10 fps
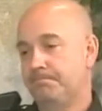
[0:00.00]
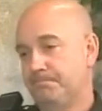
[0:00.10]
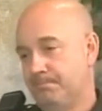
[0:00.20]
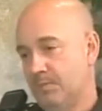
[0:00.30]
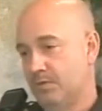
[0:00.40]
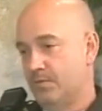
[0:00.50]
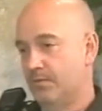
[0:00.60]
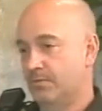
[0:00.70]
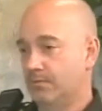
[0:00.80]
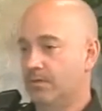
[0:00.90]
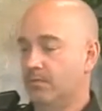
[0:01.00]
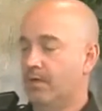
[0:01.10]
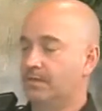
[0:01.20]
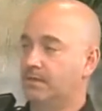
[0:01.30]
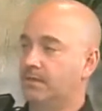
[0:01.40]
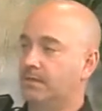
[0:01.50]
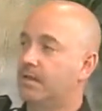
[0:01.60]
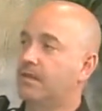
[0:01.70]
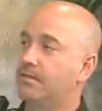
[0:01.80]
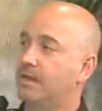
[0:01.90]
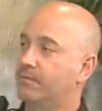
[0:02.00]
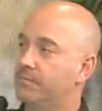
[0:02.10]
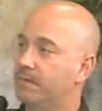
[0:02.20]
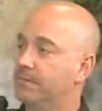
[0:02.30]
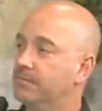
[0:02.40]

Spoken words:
Those are good ways to get in contact with me.